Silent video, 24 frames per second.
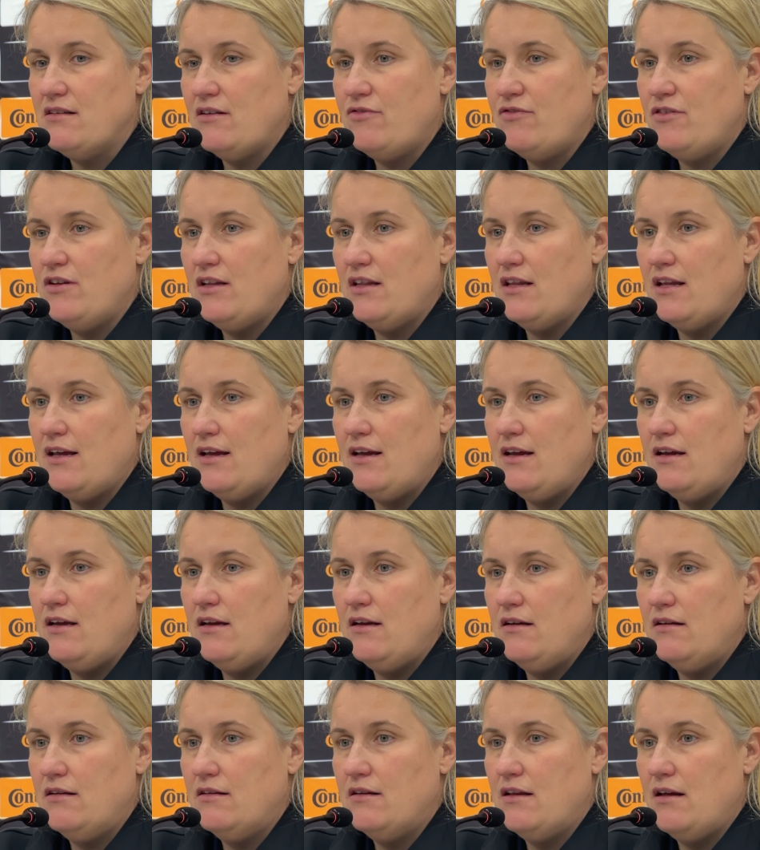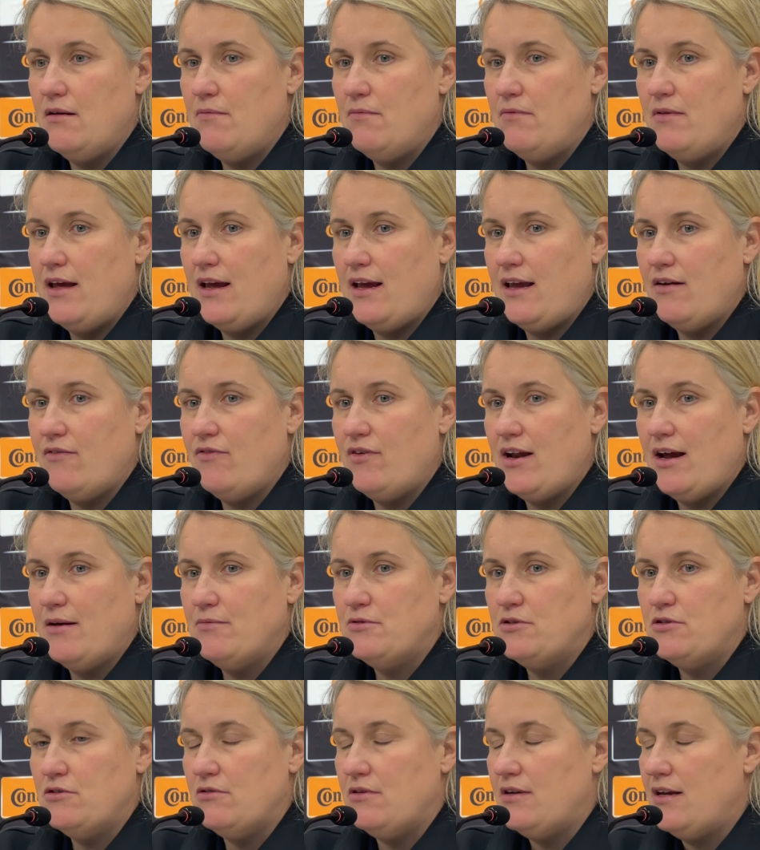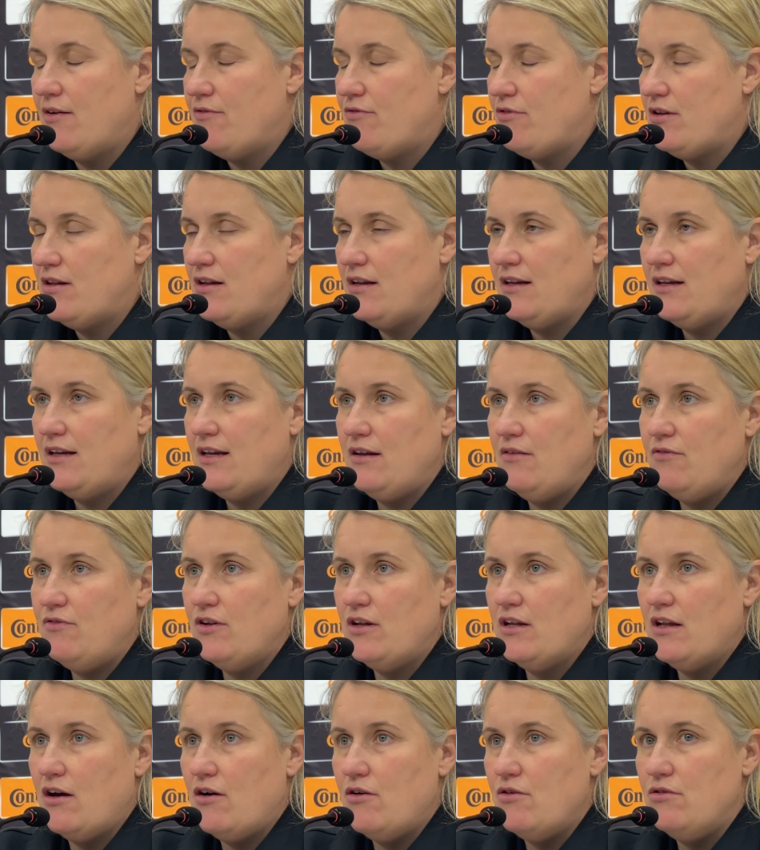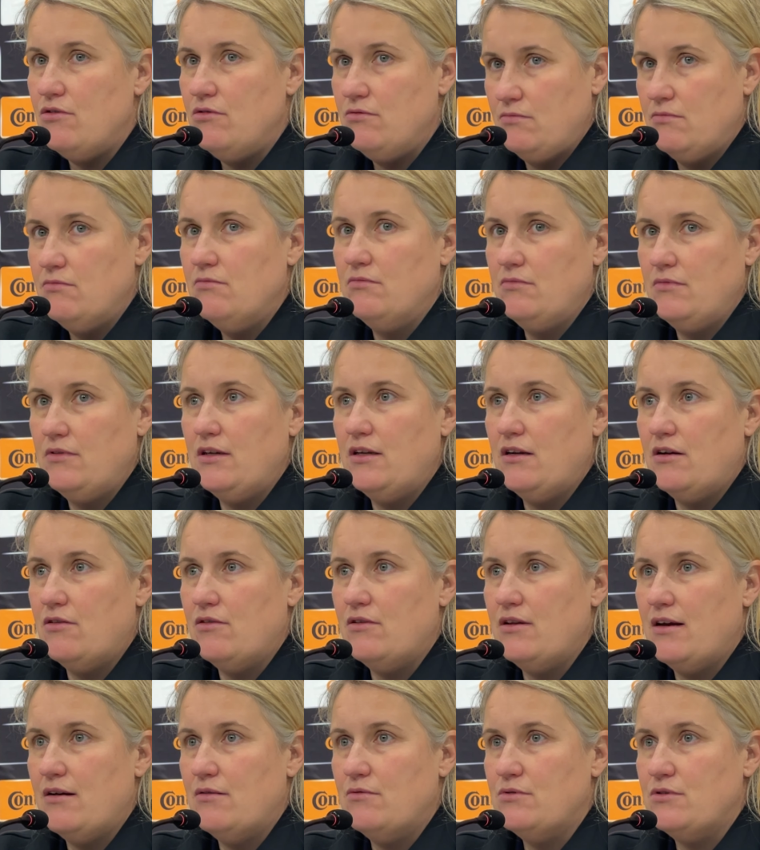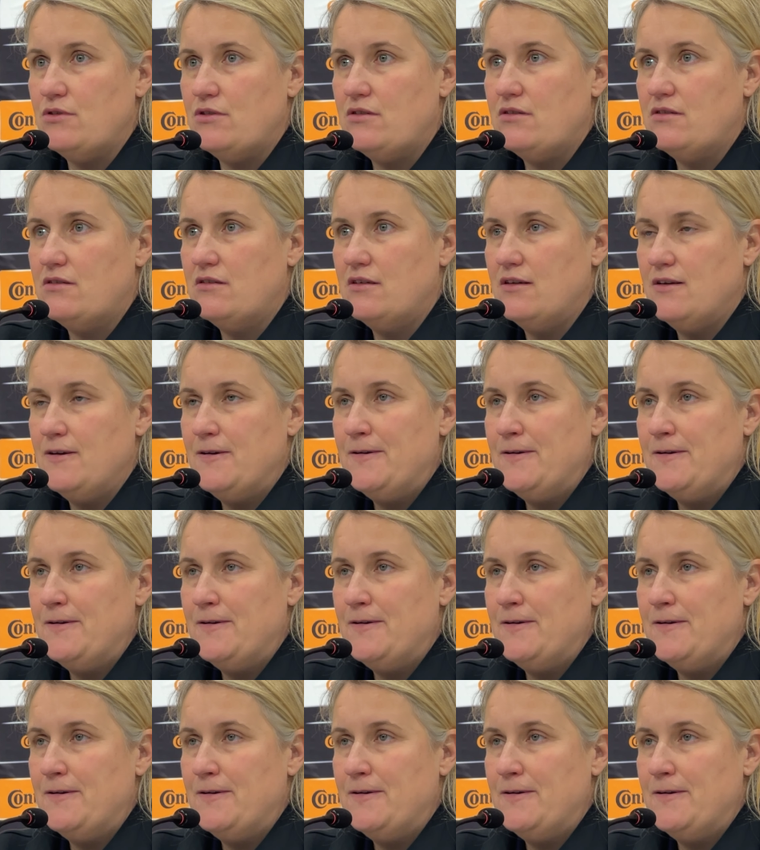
I think they, they're, they're giving absolutely everything, even though, you know, that was